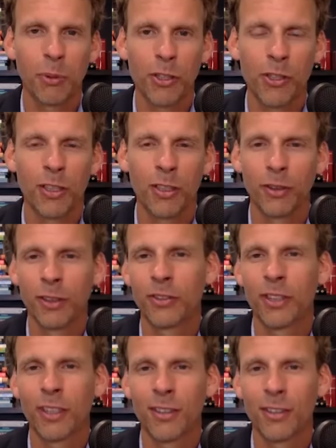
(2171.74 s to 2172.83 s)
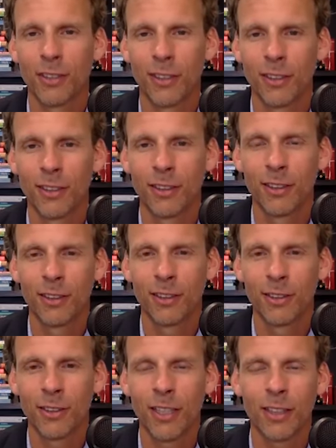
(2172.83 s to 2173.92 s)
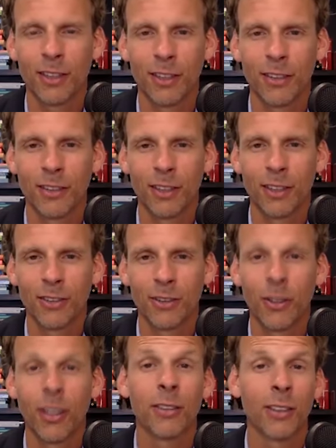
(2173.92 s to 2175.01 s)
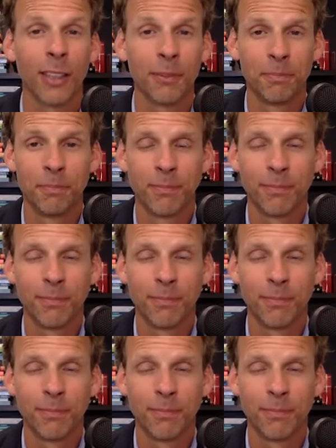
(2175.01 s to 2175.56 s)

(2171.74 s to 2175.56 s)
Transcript: appreciate your insights and your techniques today. So thanks again.